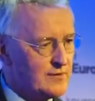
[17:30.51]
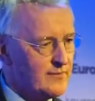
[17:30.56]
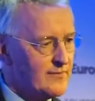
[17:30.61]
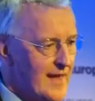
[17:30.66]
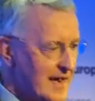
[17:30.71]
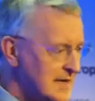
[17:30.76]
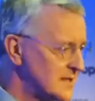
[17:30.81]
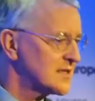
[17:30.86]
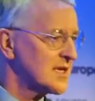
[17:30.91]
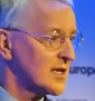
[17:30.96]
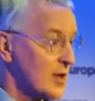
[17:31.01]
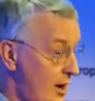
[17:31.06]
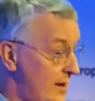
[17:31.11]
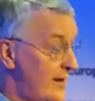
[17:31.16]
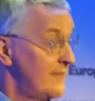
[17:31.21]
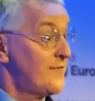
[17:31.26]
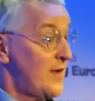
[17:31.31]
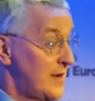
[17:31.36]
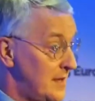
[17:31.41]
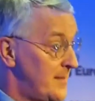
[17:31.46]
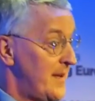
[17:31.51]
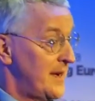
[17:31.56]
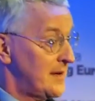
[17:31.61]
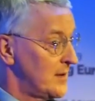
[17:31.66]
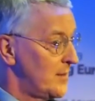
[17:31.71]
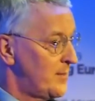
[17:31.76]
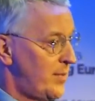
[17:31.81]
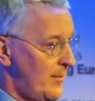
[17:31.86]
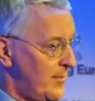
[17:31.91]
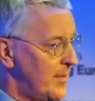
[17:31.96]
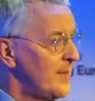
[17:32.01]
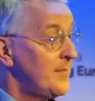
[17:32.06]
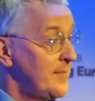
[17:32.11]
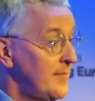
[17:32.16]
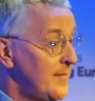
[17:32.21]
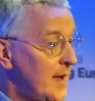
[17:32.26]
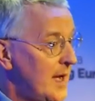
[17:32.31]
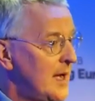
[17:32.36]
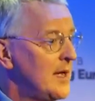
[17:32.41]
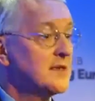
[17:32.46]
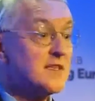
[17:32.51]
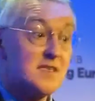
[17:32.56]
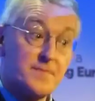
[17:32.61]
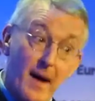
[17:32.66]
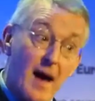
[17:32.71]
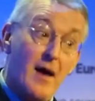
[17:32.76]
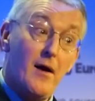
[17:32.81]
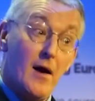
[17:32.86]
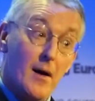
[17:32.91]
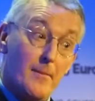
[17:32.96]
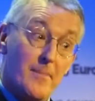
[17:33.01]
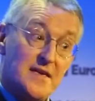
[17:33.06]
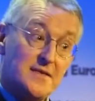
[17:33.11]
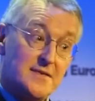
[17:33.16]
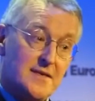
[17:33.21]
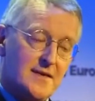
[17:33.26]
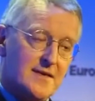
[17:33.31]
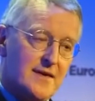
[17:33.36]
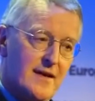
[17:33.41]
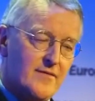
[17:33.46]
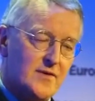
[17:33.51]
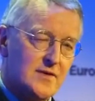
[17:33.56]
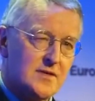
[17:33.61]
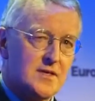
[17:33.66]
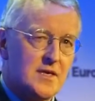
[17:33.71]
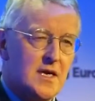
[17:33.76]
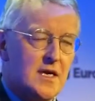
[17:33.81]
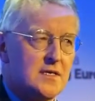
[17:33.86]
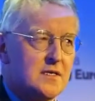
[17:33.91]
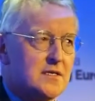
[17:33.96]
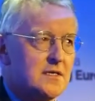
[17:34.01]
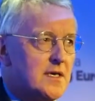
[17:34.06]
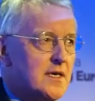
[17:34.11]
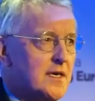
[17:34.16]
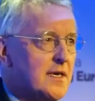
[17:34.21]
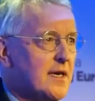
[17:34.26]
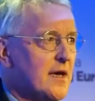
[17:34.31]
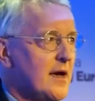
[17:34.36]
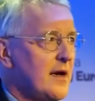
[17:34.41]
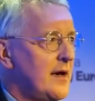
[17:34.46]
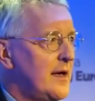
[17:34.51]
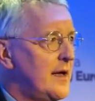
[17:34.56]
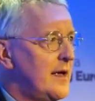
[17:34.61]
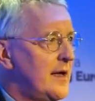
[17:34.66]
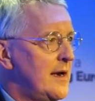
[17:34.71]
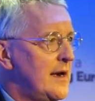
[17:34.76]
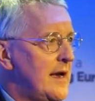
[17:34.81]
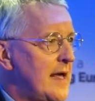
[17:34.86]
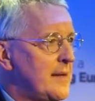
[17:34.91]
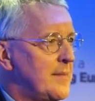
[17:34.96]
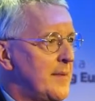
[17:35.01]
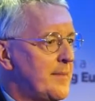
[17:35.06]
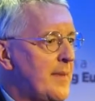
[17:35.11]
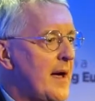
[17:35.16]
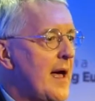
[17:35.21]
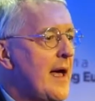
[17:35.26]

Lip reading: That's the kind of fundamental problem, despite our best endeavours as the Labour.